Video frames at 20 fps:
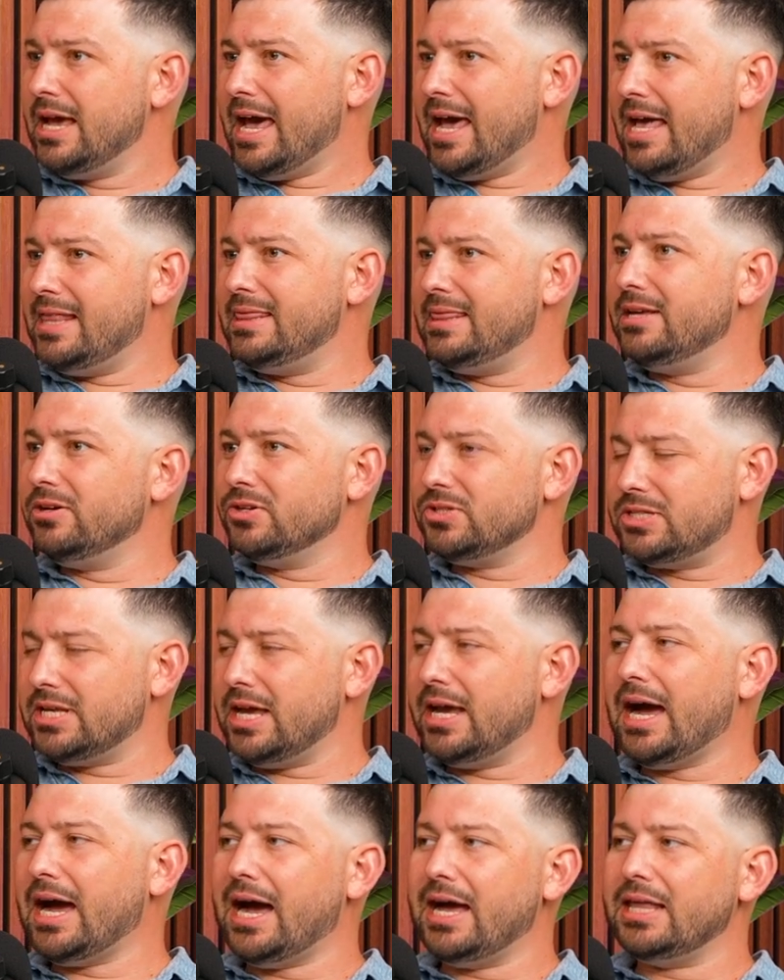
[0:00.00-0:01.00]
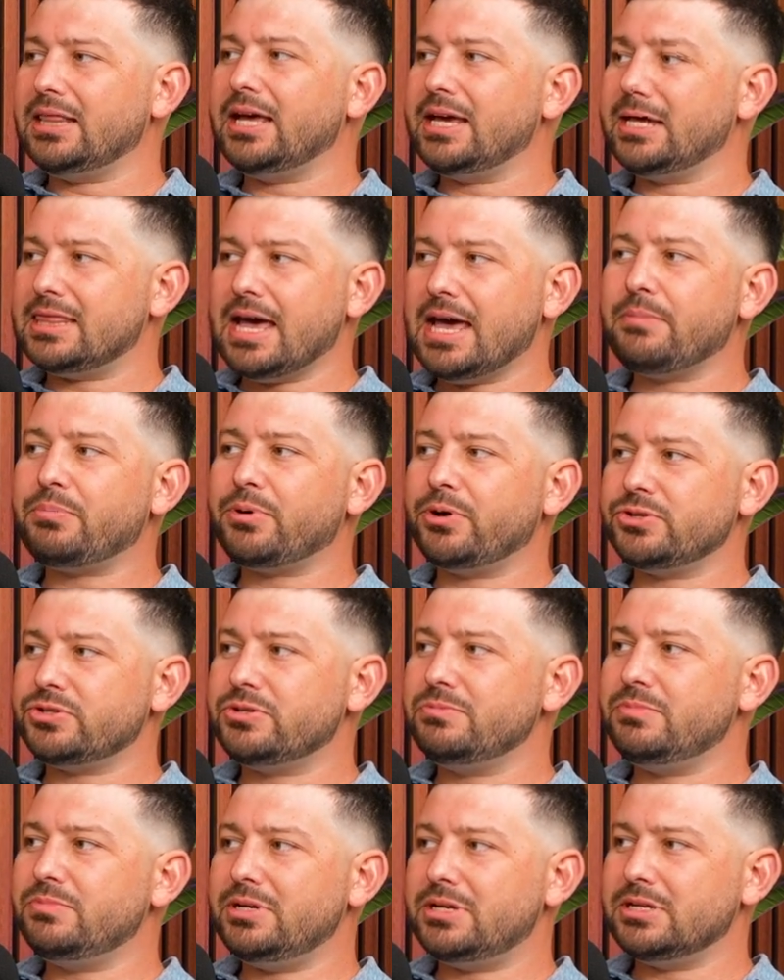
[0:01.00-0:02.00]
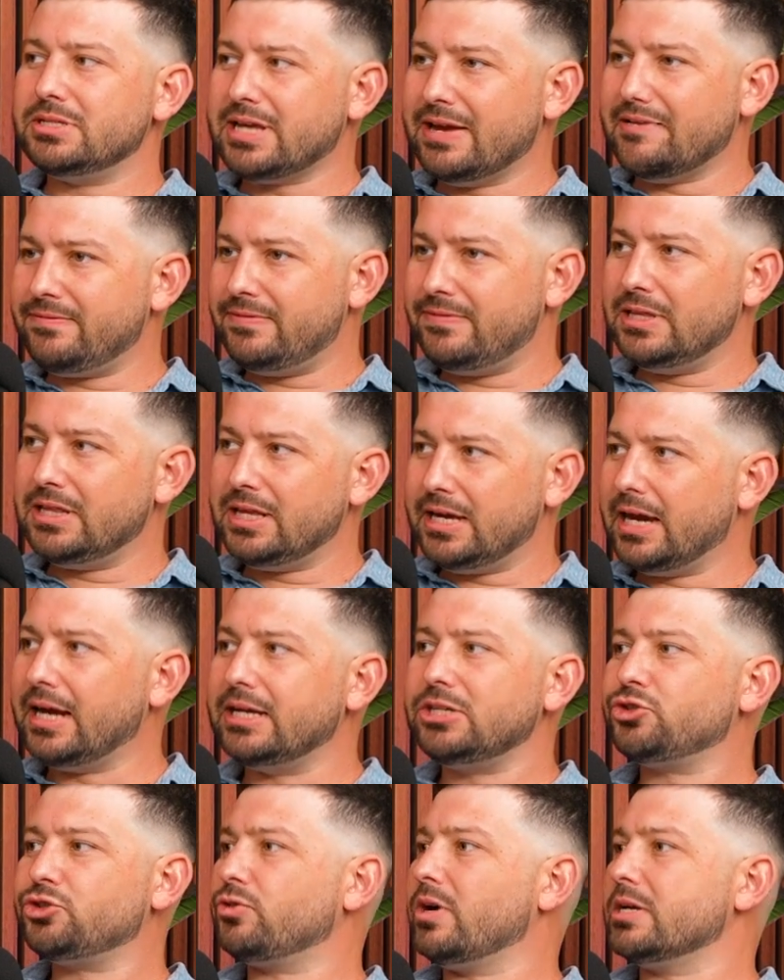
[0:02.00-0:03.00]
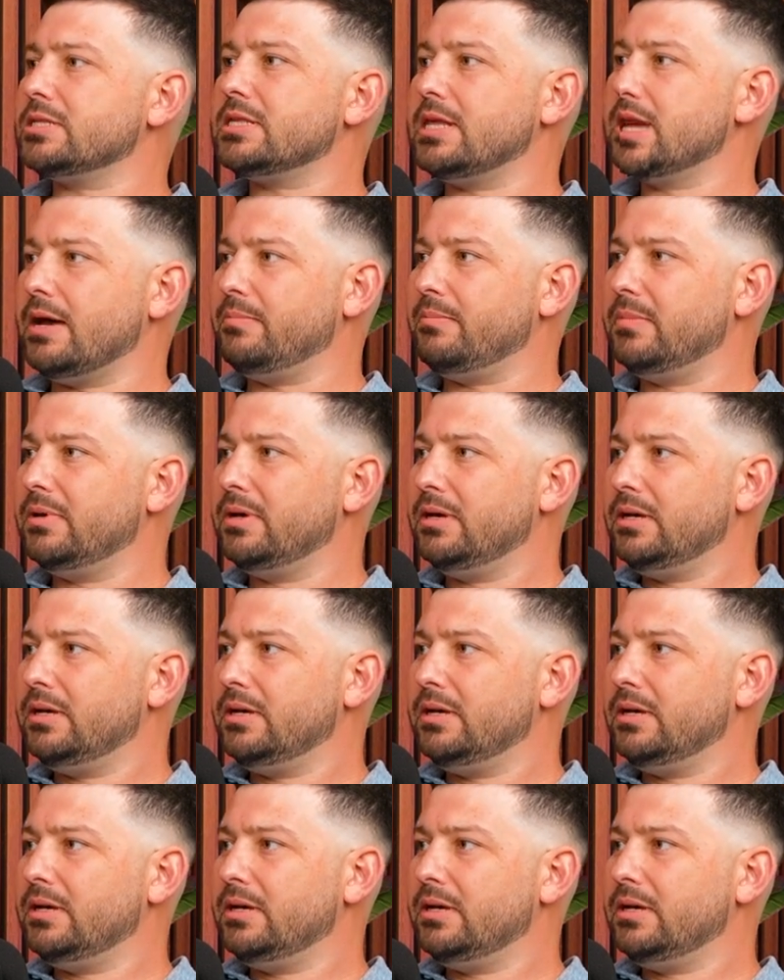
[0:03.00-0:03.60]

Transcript: And they'll say, I like that person because I feel like I trust them.